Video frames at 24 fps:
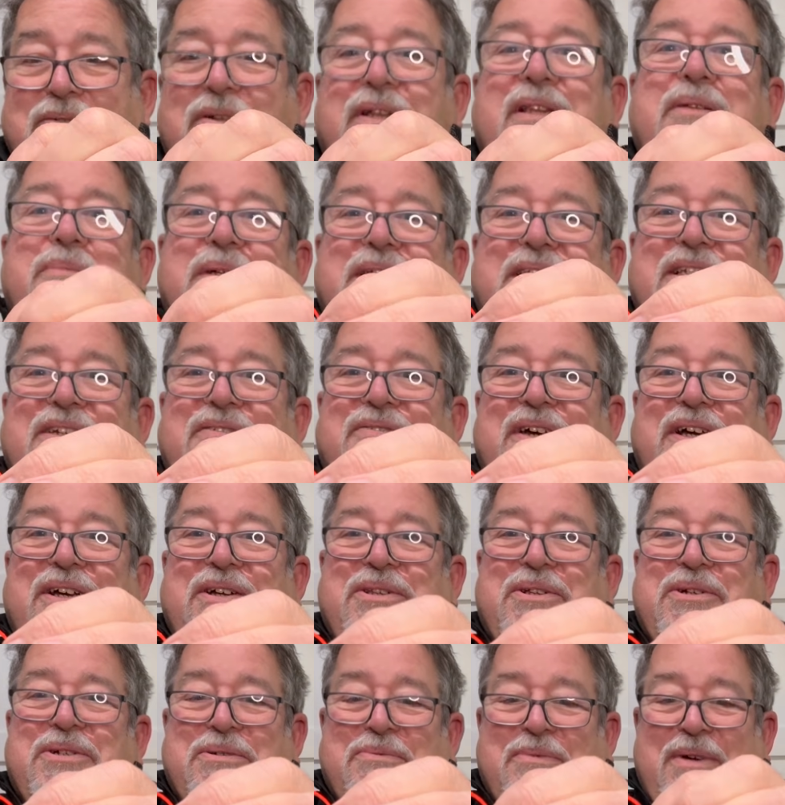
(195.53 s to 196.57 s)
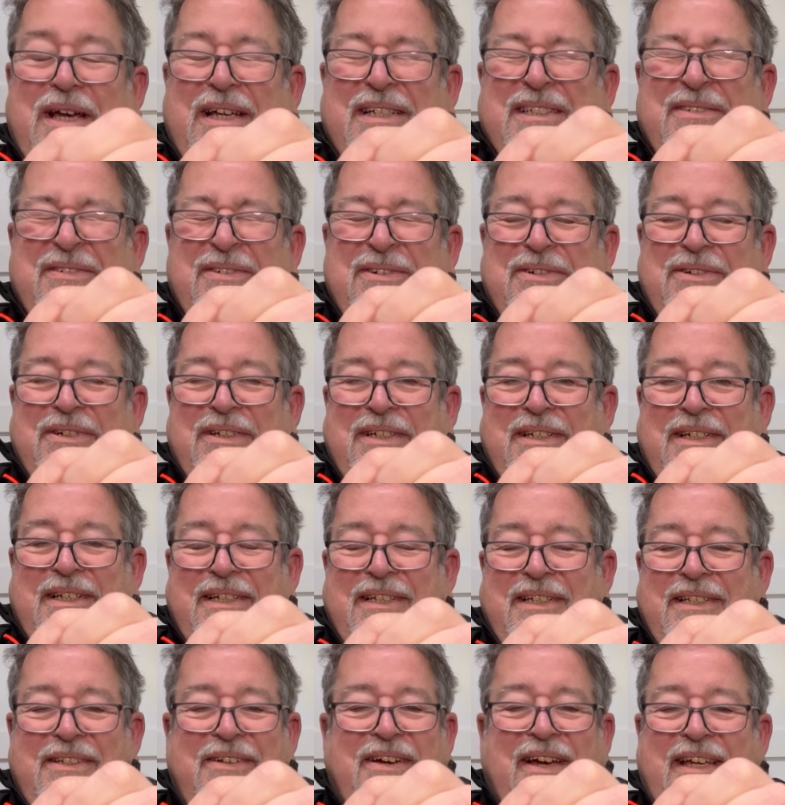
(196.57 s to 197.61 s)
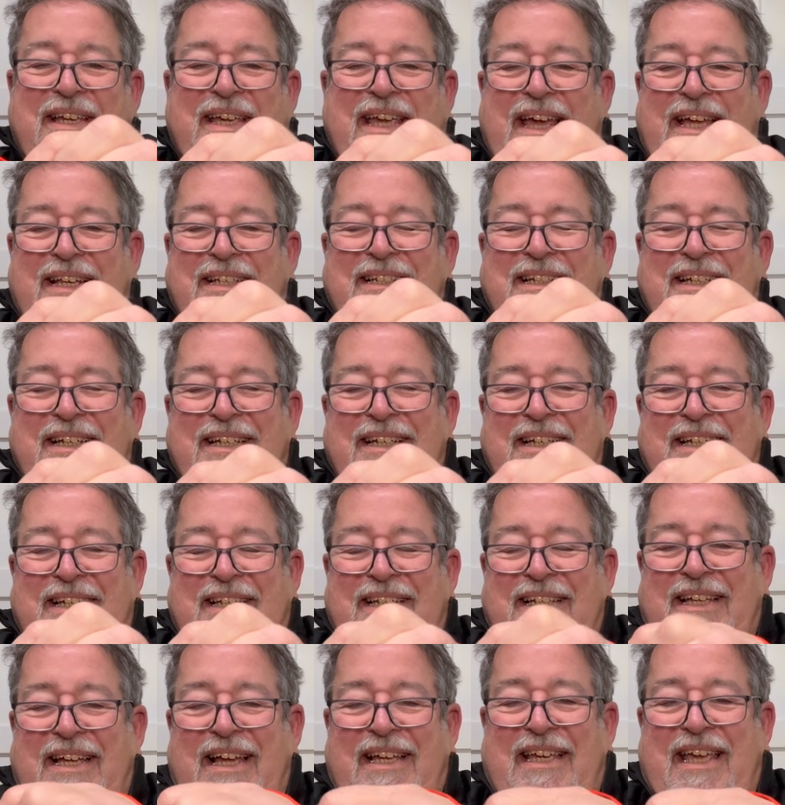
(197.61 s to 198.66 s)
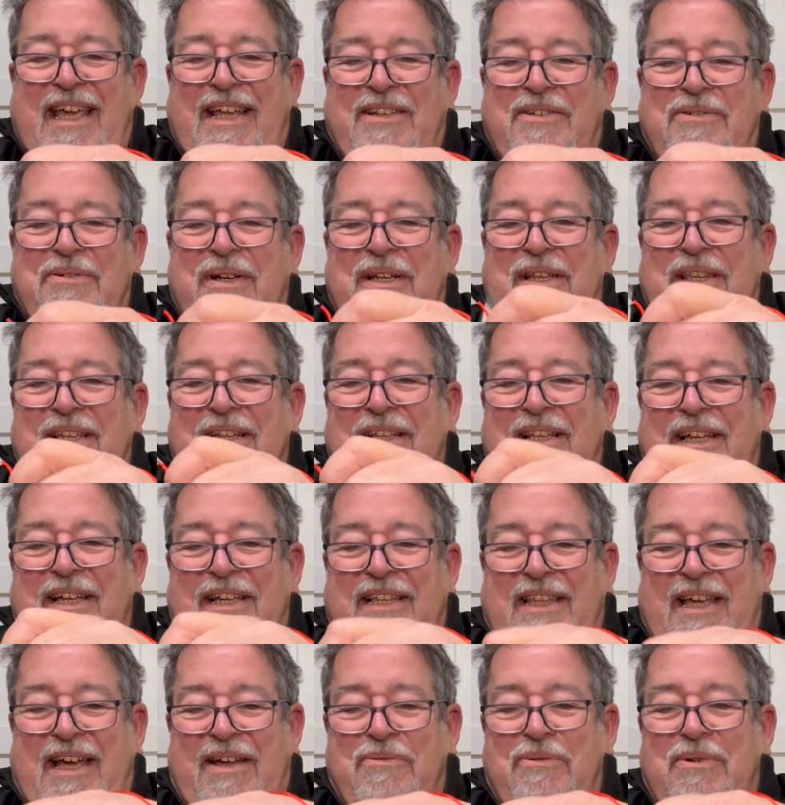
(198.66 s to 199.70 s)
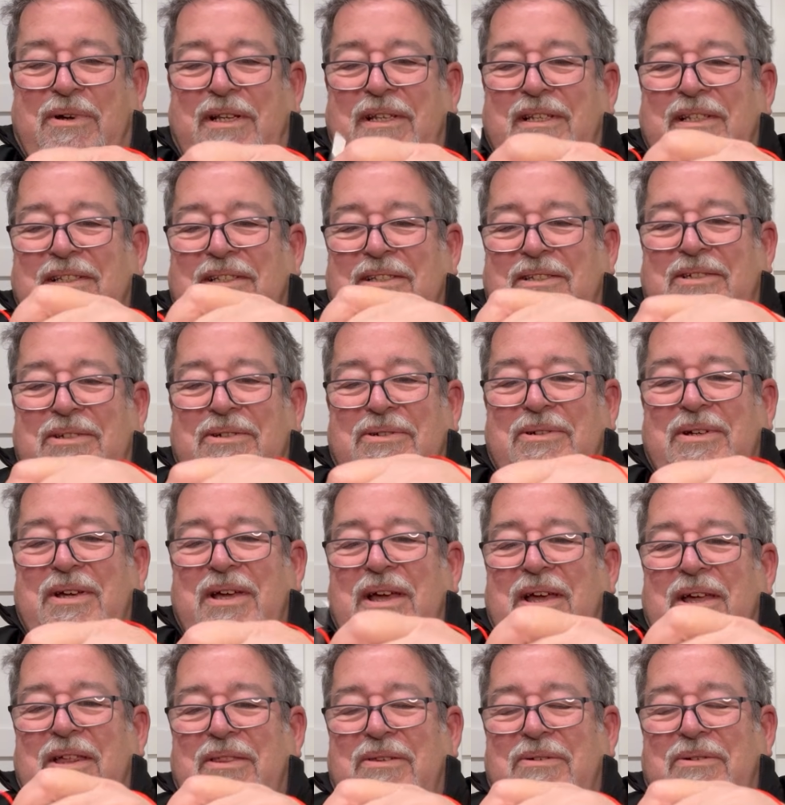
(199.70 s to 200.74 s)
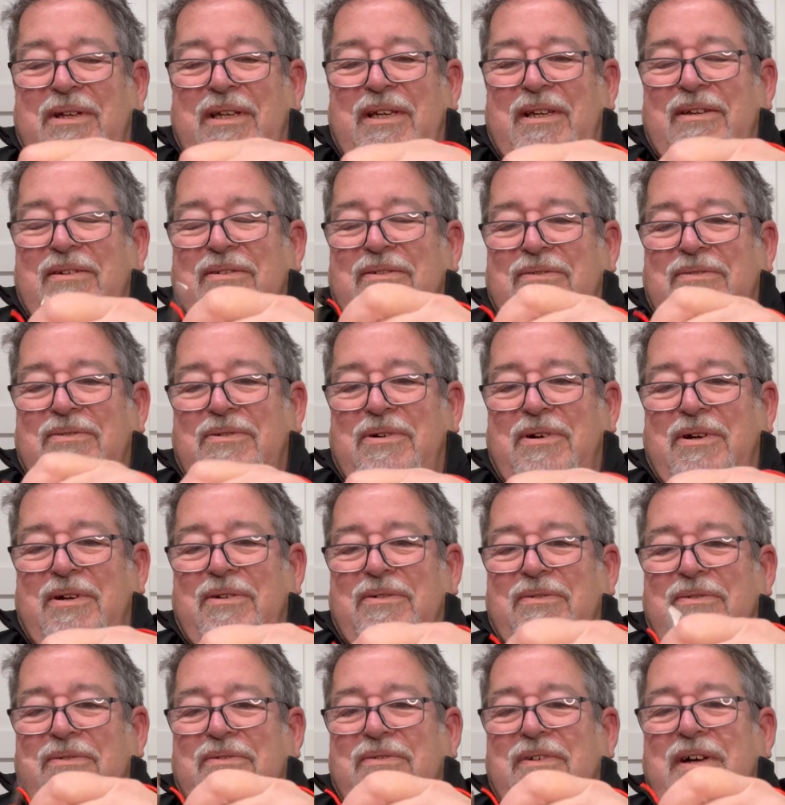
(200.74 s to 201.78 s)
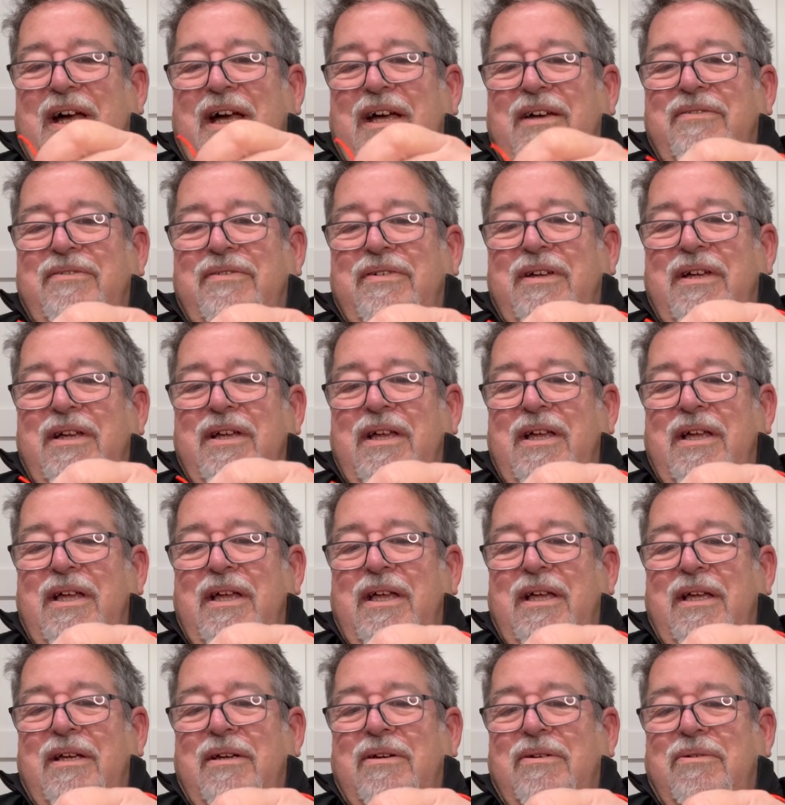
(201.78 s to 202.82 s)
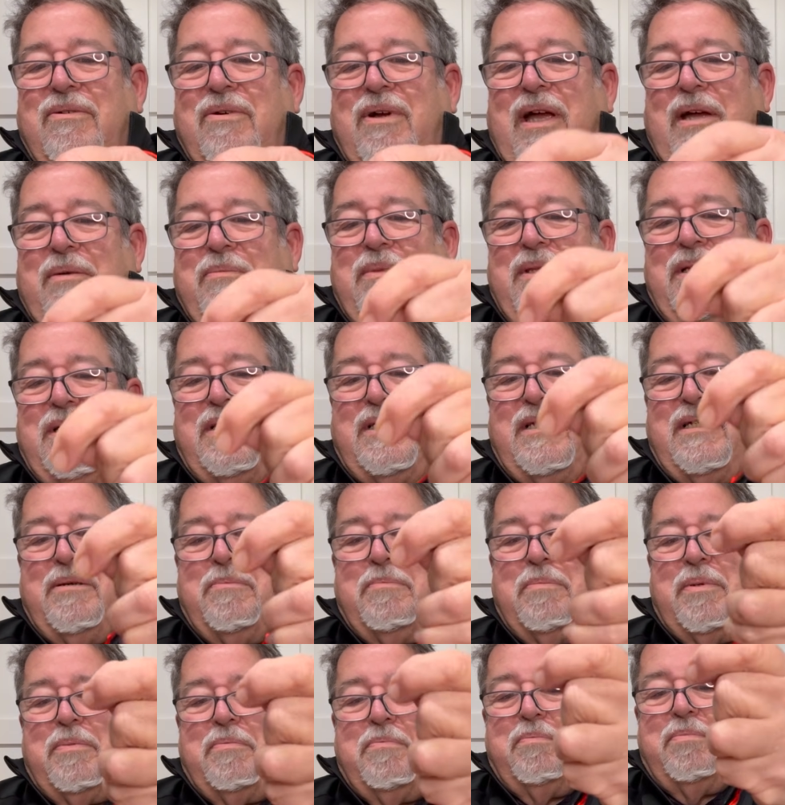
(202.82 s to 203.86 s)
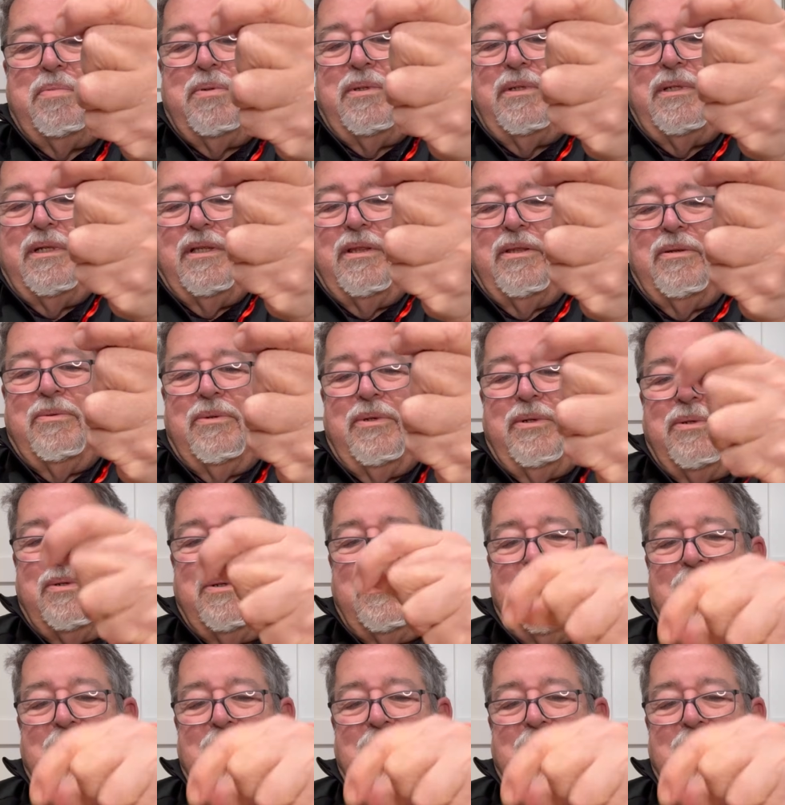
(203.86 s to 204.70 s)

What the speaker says: Let me see if I can close my eyes through it. No, I can't. I can't do anything like that. 1, 2, 3, 4, 5. Grab the tip, pull it through.